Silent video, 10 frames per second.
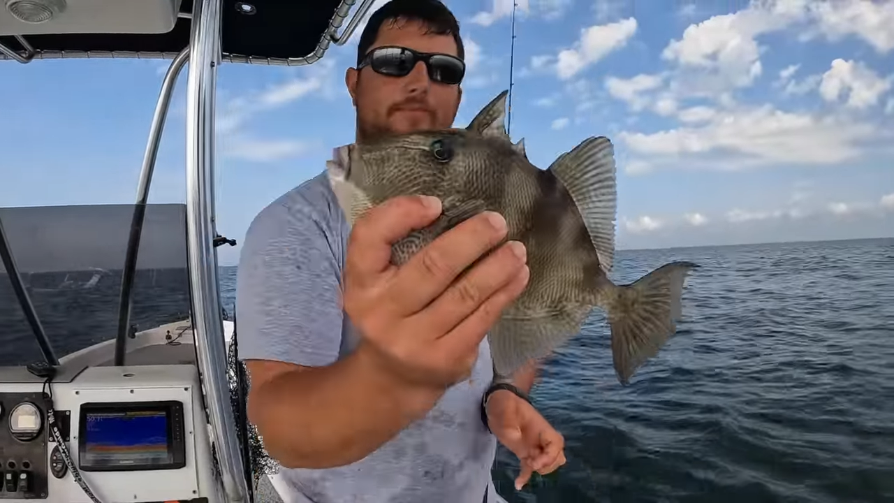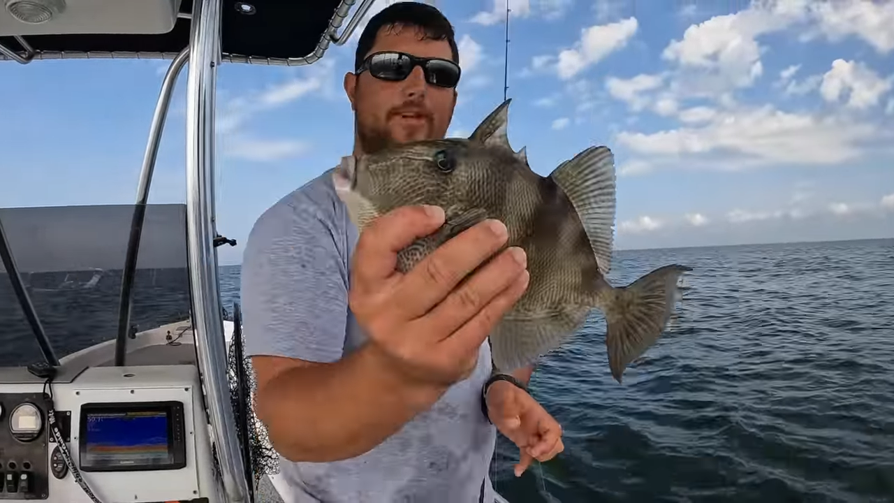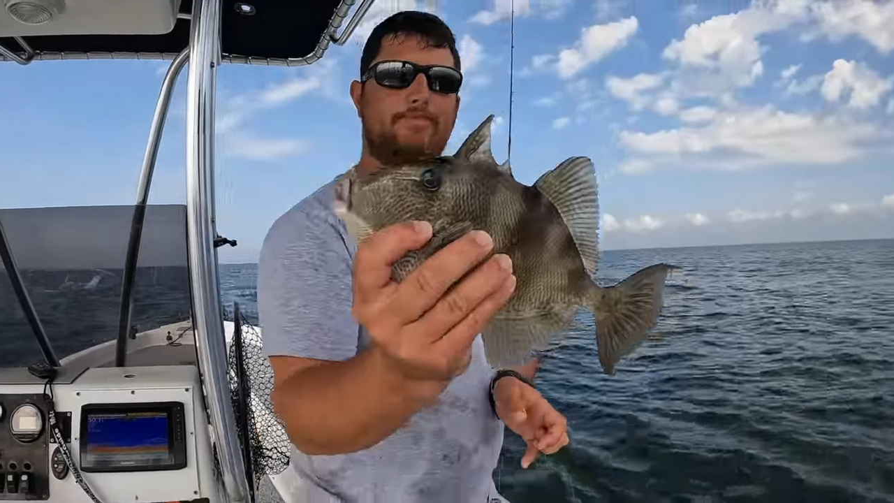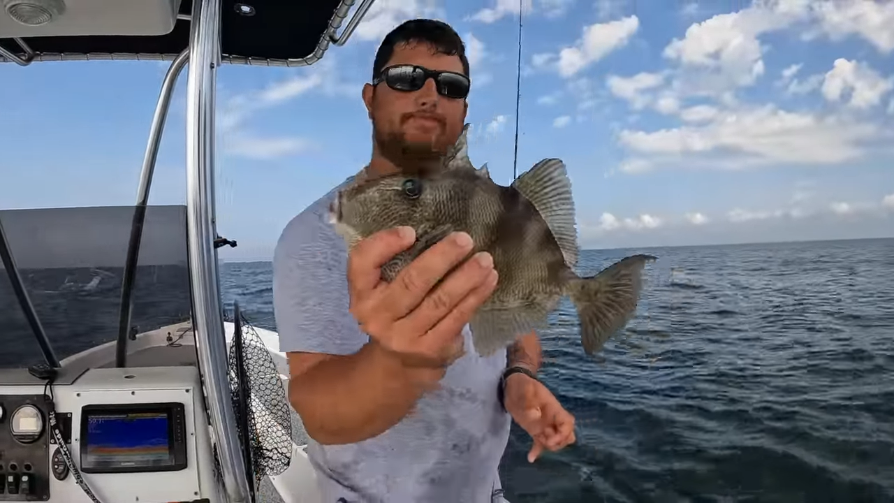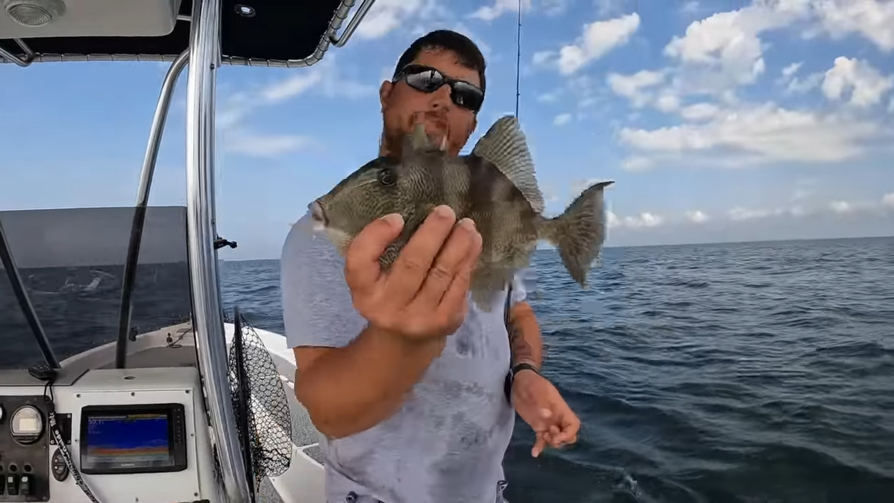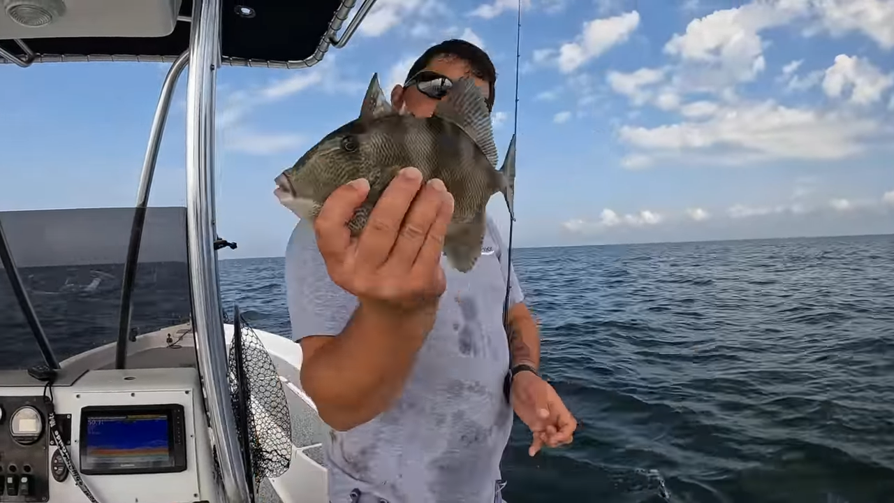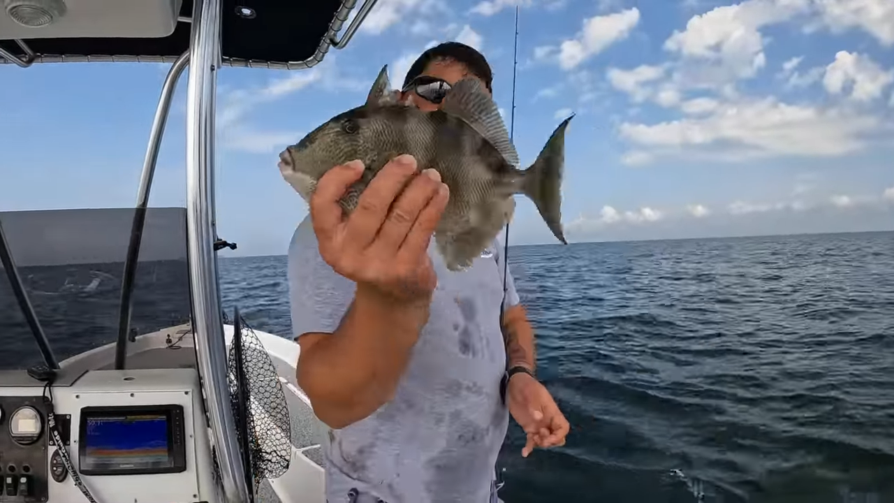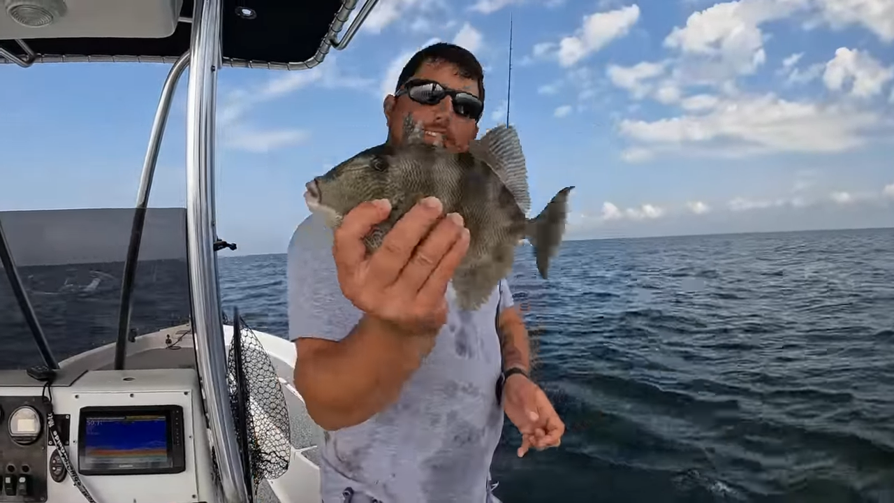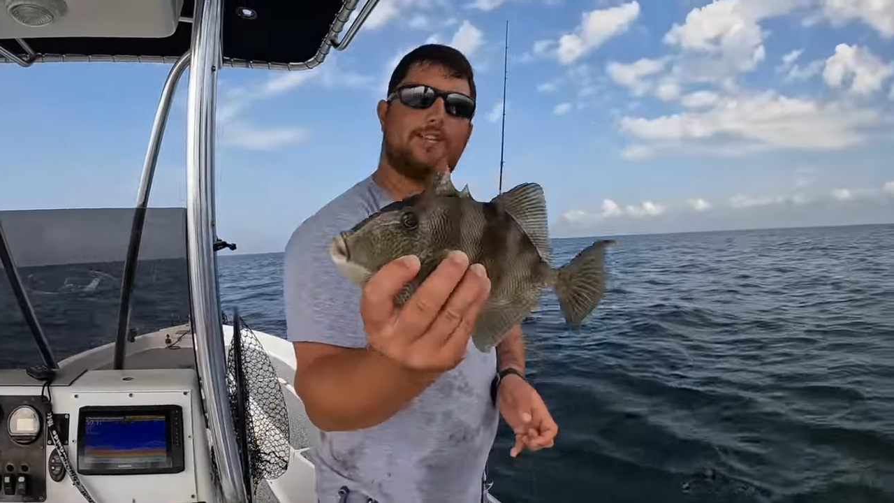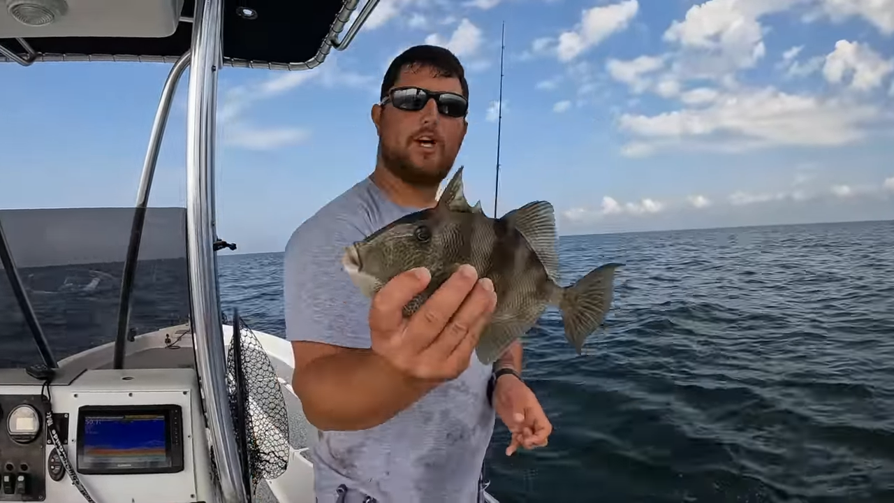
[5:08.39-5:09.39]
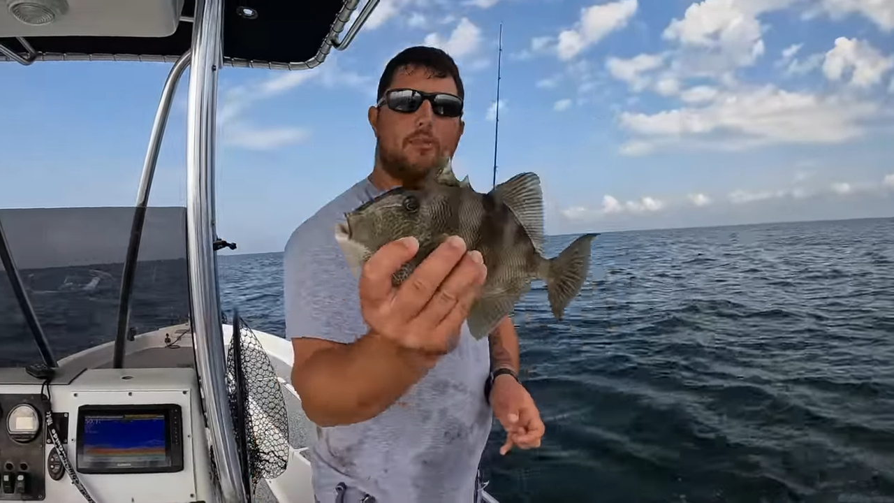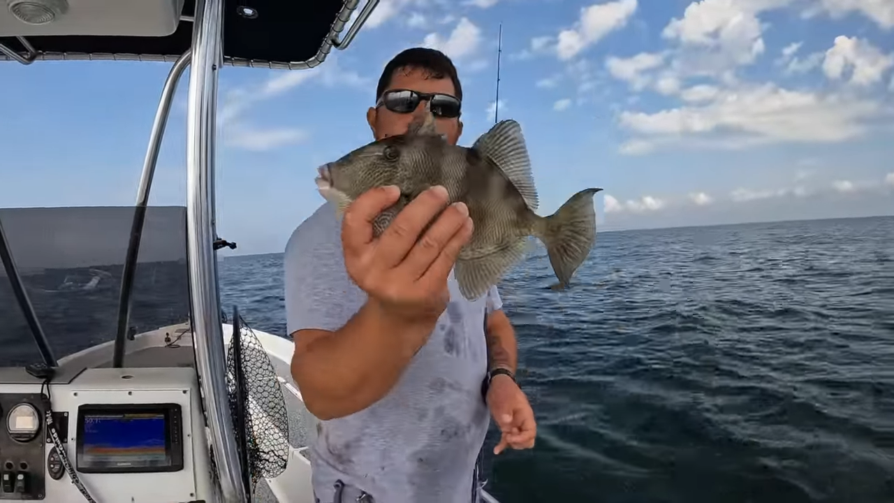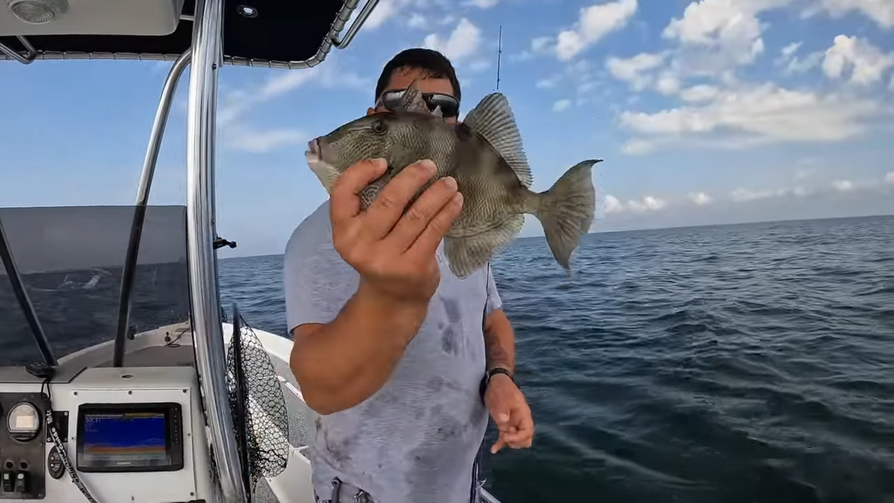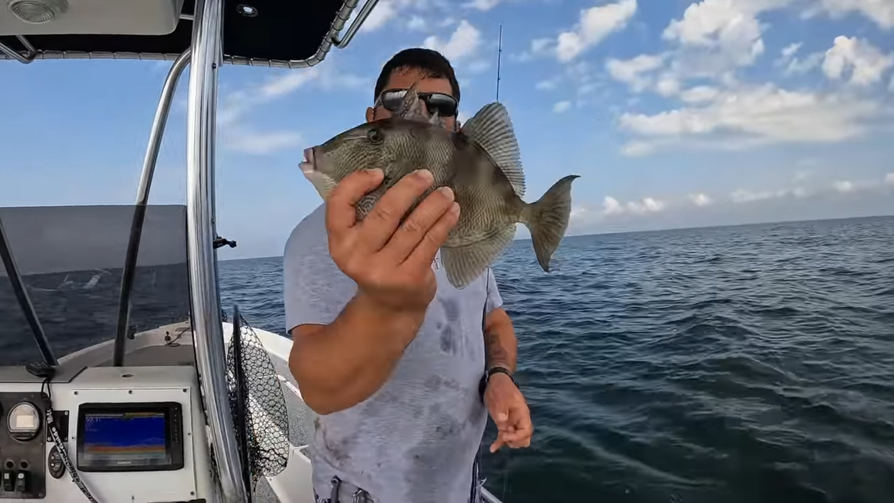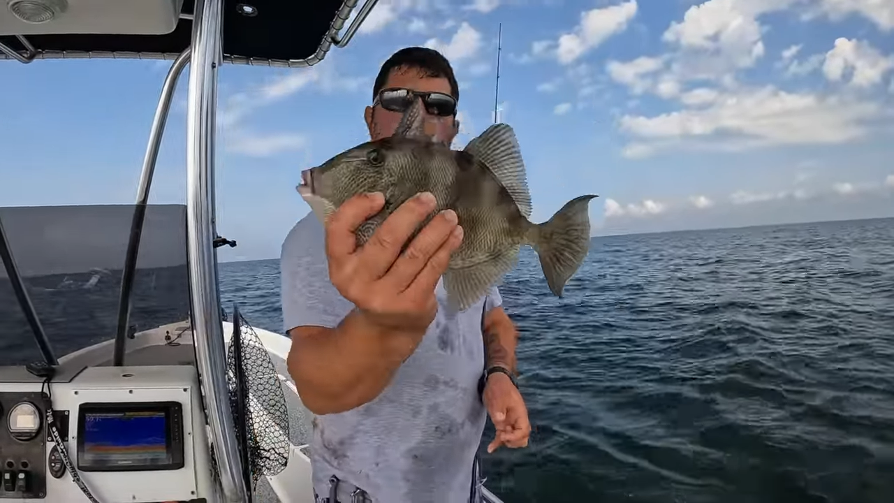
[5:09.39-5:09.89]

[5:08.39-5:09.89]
But he gets to go back and